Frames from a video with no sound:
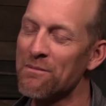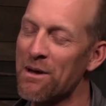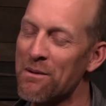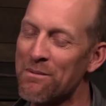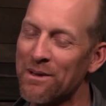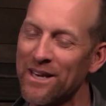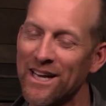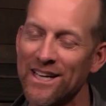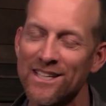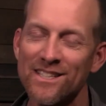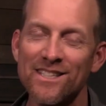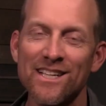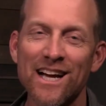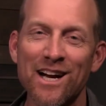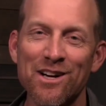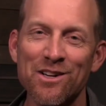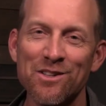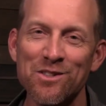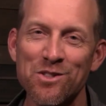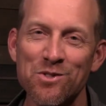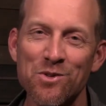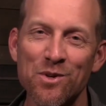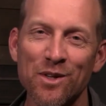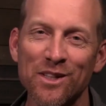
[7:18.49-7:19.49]
Maybe that
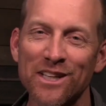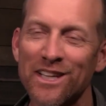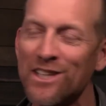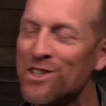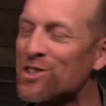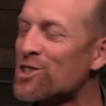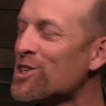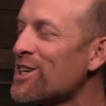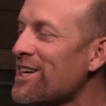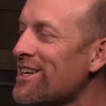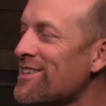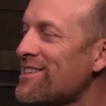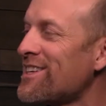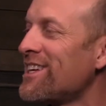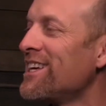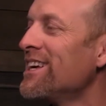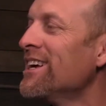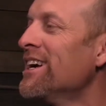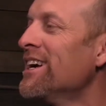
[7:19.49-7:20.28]
sounds really cheesy.